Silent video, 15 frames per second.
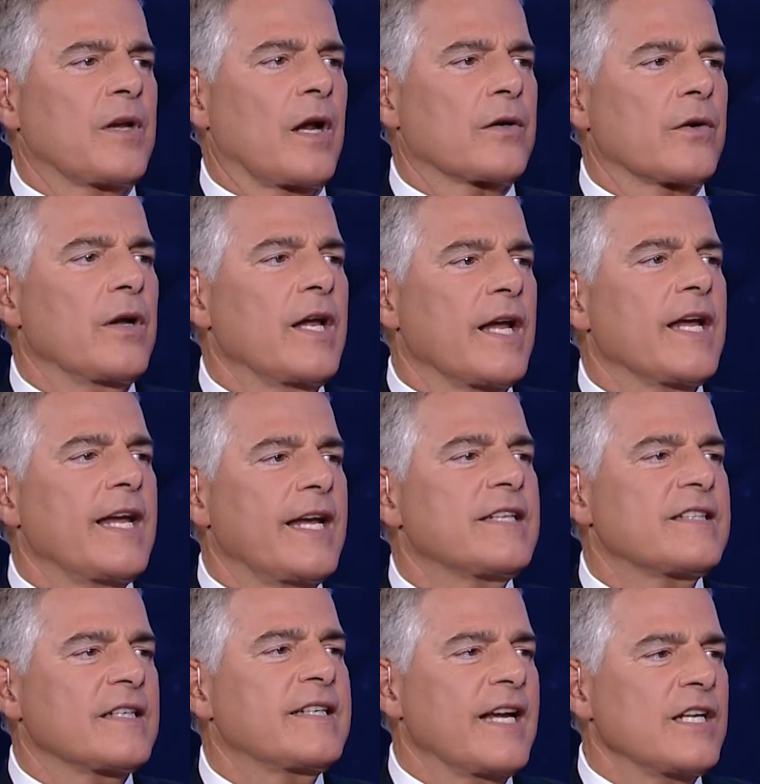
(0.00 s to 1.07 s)
Doctor.
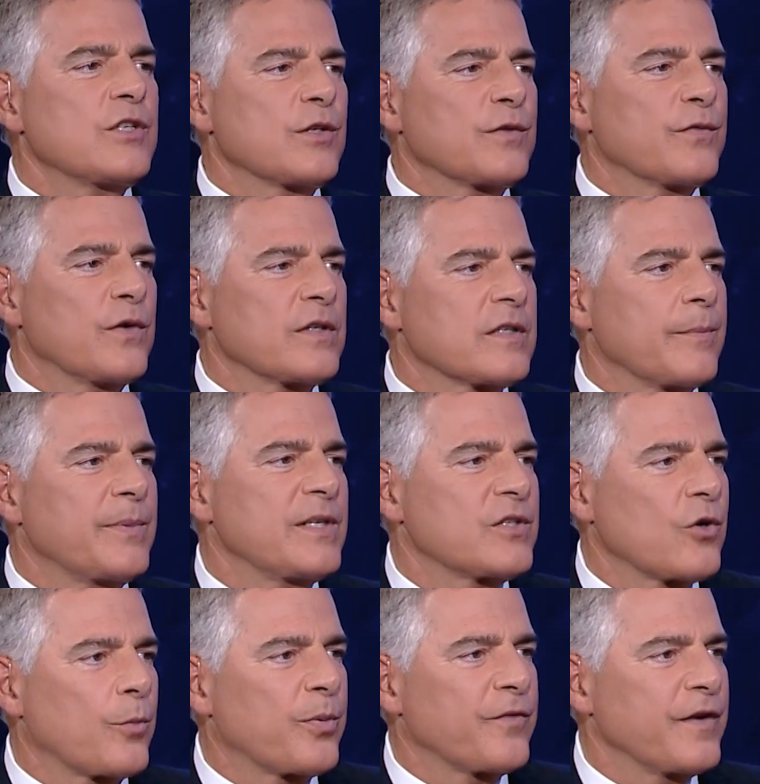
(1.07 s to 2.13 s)
Is it dangerous for us to be
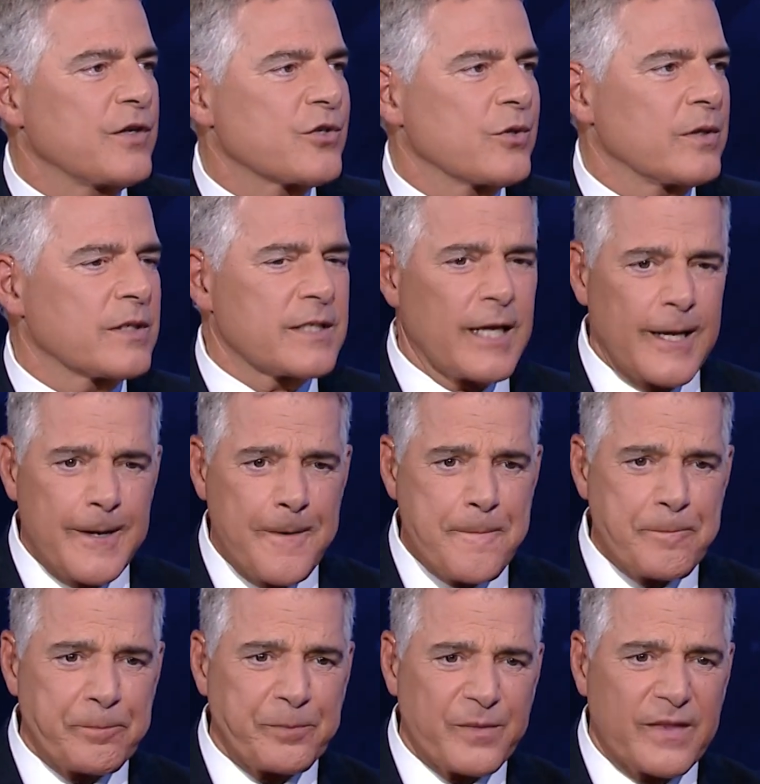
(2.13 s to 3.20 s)
so provincial and say
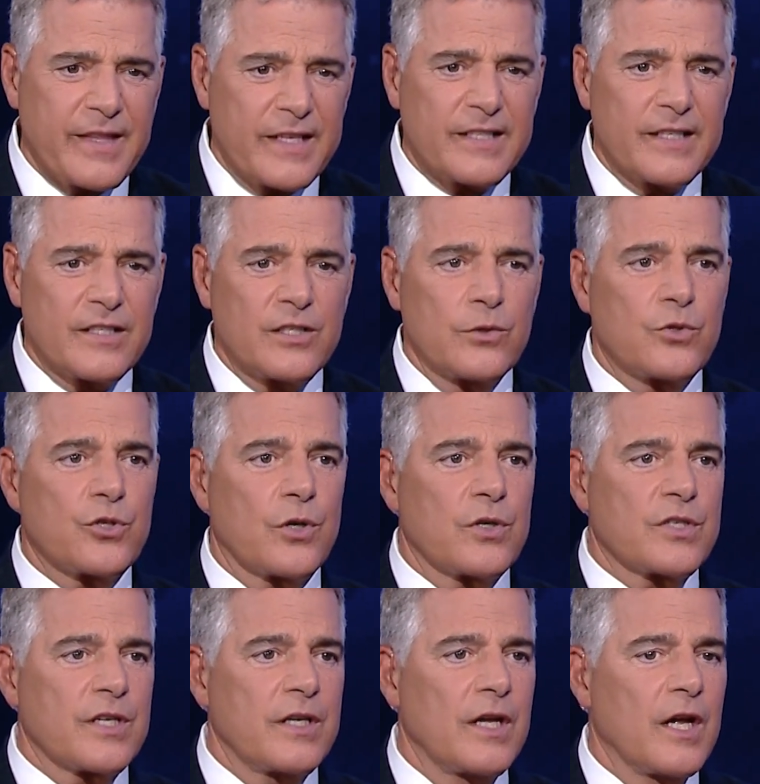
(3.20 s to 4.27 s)
this is New
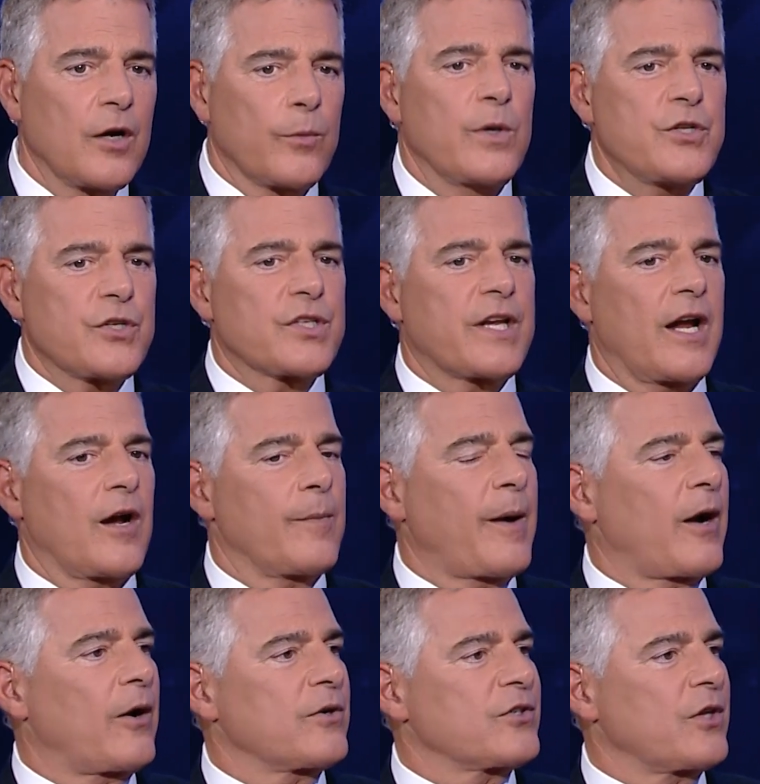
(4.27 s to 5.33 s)
Jersey. We just care
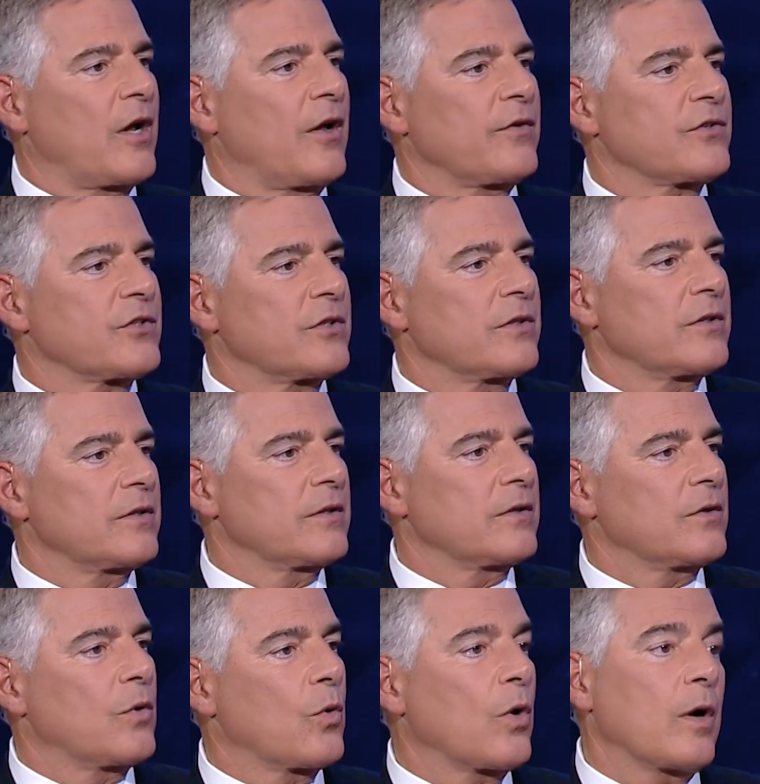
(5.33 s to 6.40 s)
about ourselves.
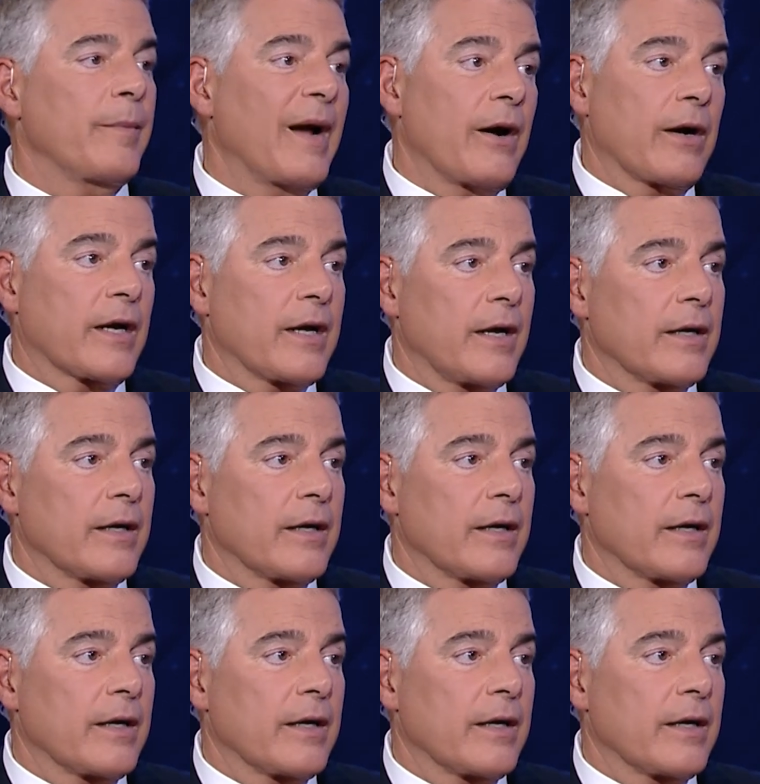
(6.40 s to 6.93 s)
But or America.